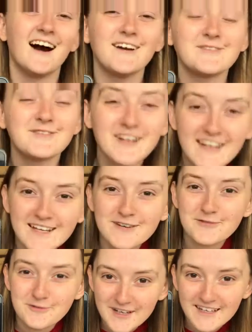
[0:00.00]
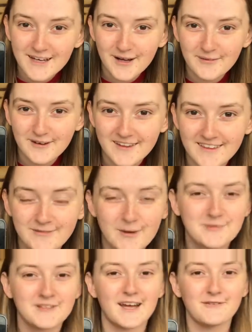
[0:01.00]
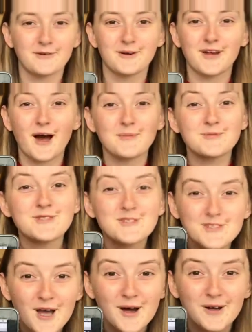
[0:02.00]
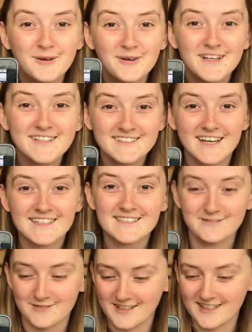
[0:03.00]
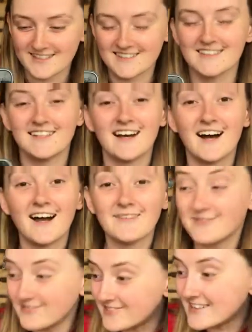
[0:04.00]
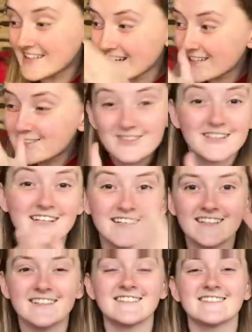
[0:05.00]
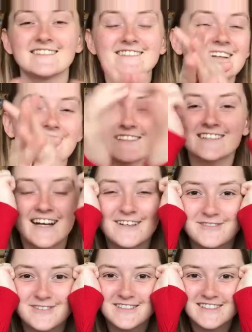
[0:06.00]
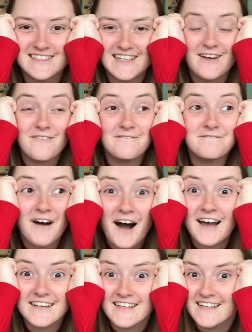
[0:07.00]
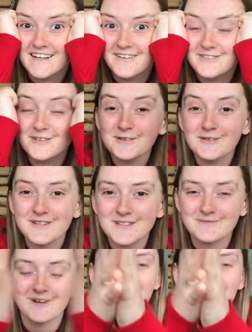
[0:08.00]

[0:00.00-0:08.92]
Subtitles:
I really hope you like the website, everyone. I'm so excited for this. I'm literally so excited for you to see it finally after all this